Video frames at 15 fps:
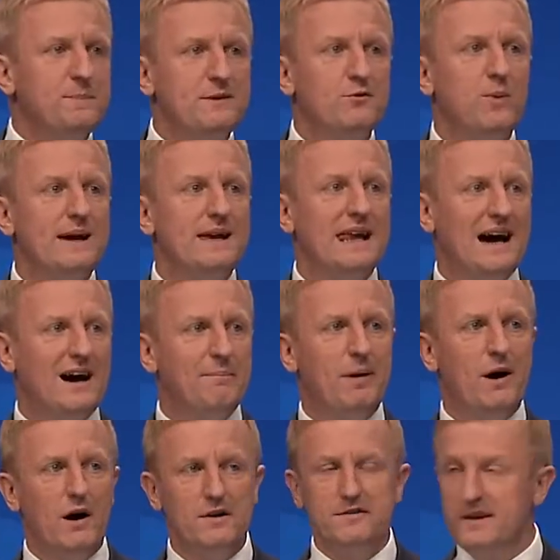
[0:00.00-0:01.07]
between our
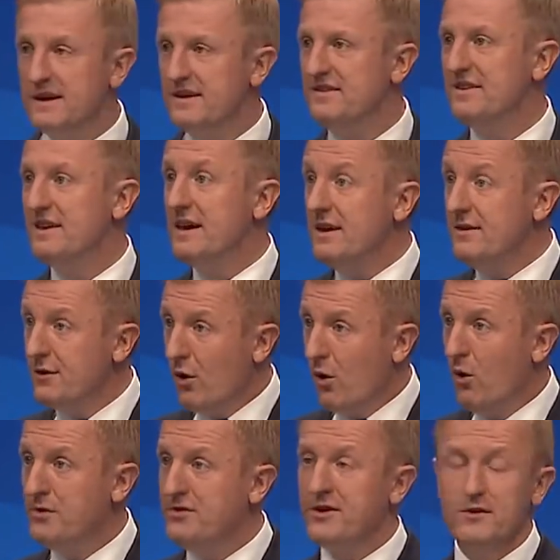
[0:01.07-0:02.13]
parties is
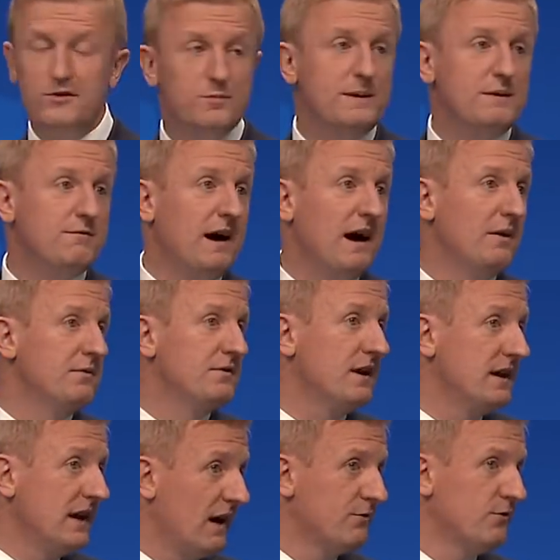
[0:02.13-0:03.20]
also to be found
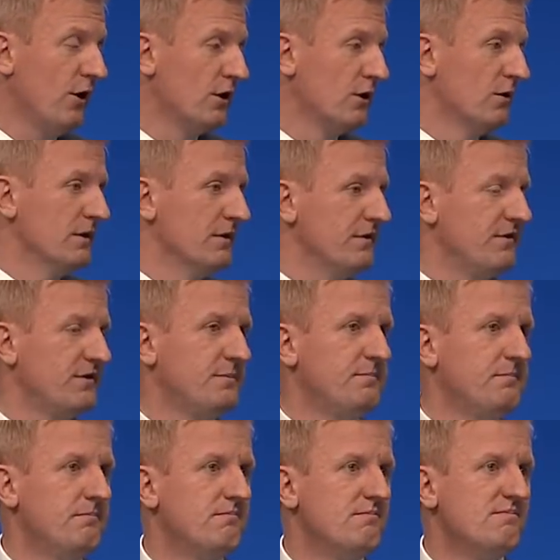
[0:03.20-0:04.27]
in our tolerance.
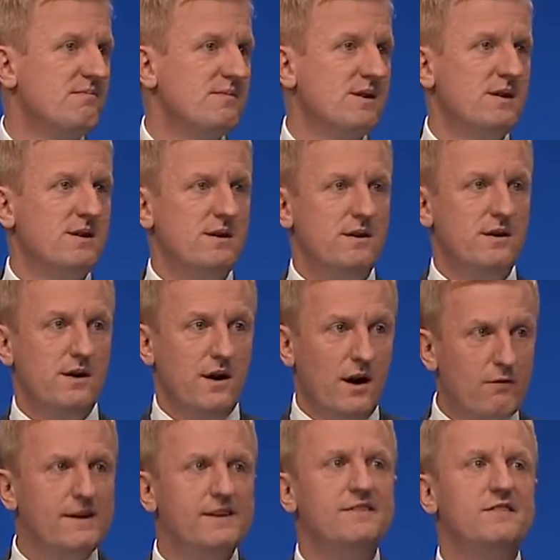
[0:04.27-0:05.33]

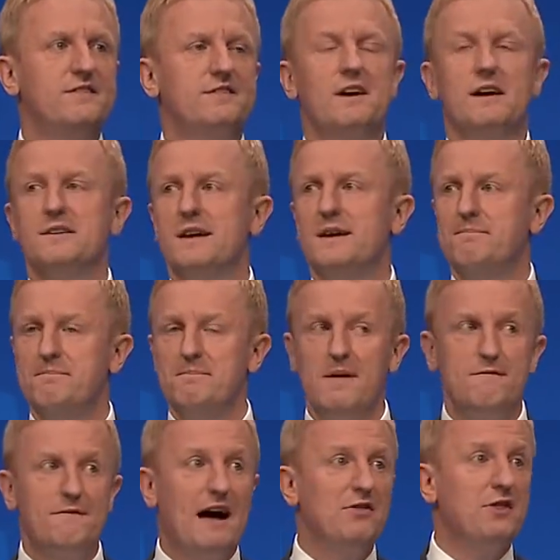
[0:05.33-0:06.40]
A recent study
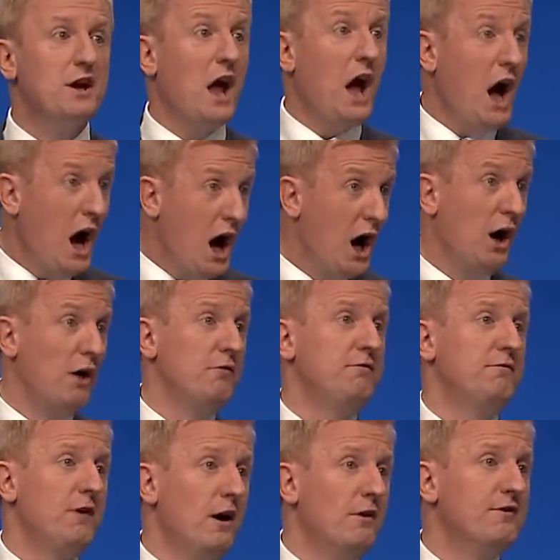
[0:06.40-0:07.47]
found that
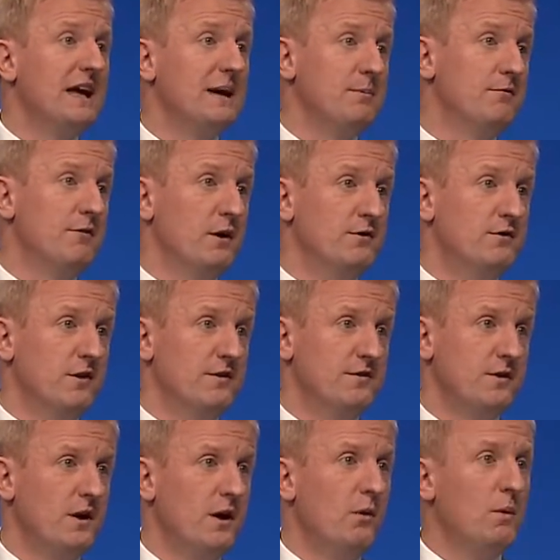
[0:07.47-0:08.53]
half of Labour
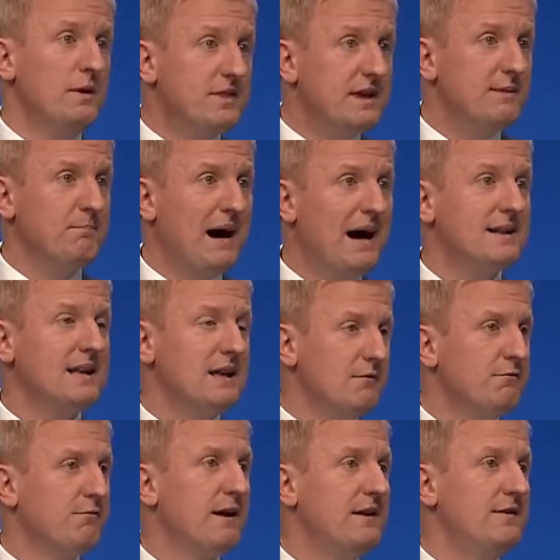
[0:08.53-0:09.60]
voters would think badly of
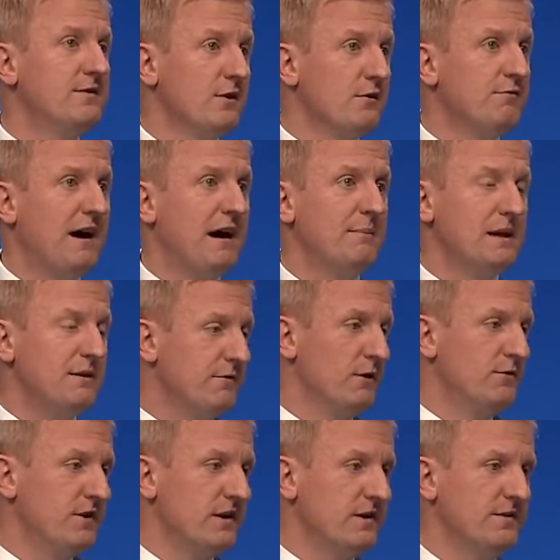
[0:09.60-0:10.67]
friends or family
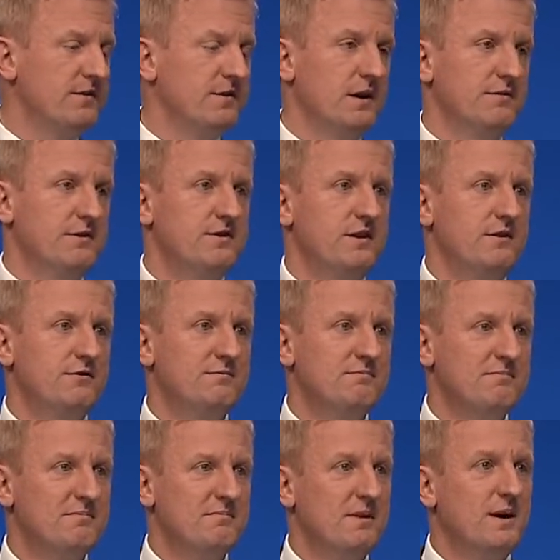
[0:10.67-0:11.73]
voting Conservative.
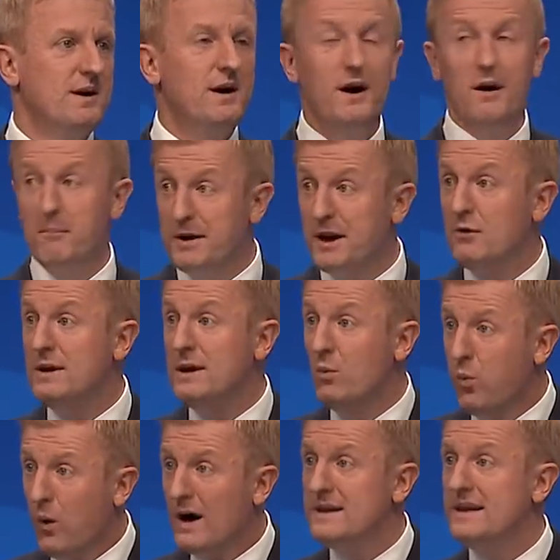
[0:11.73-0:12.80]
But only
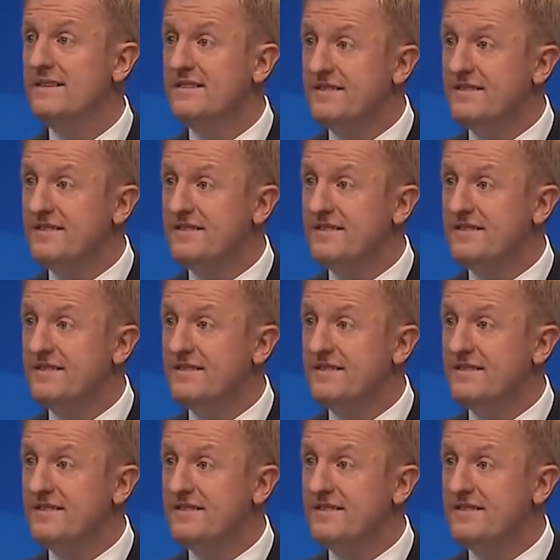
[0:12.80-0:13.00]
1 in